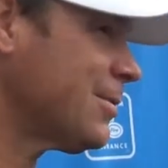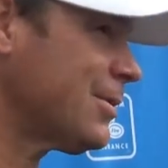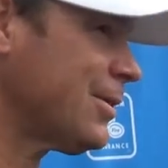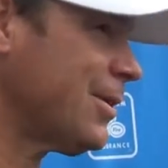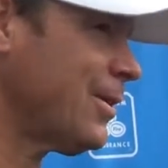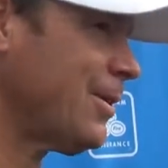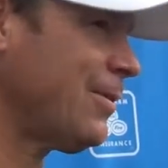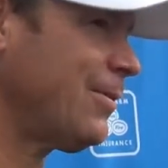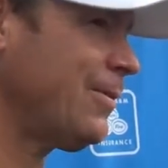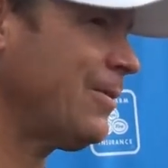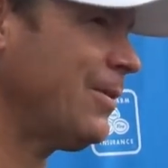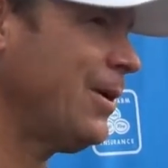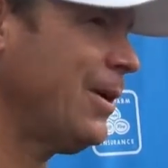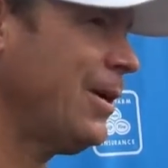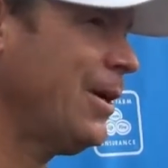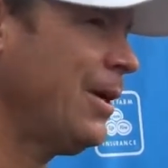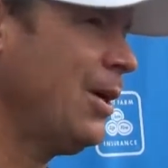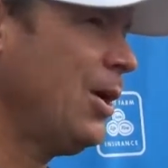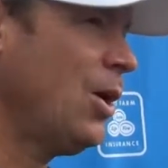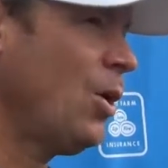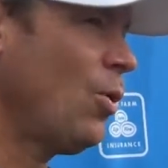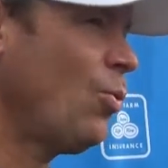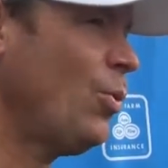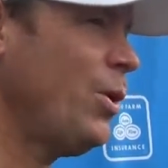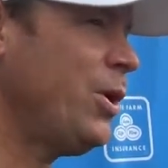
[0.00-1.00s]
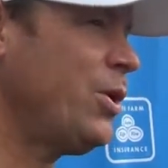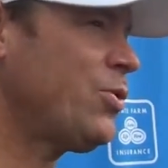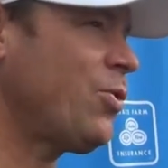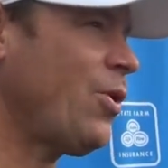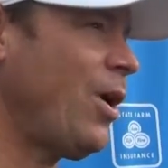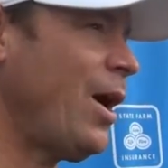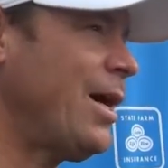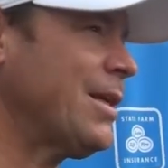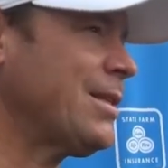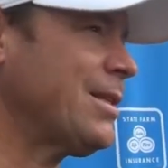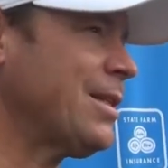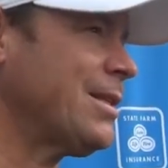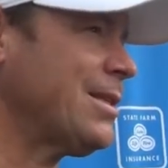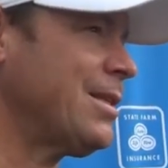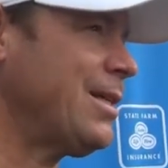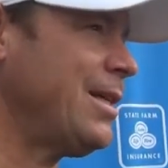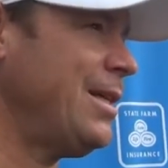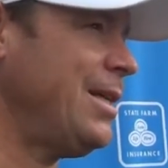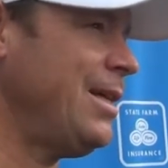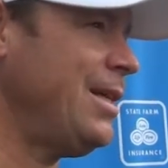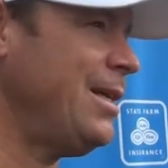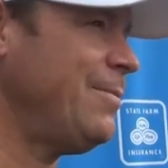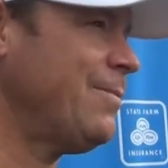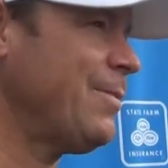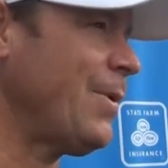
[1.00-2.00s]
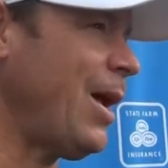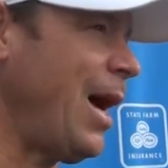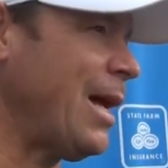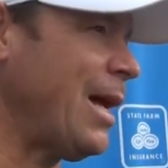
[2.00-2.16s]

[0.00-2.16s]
So we try as a team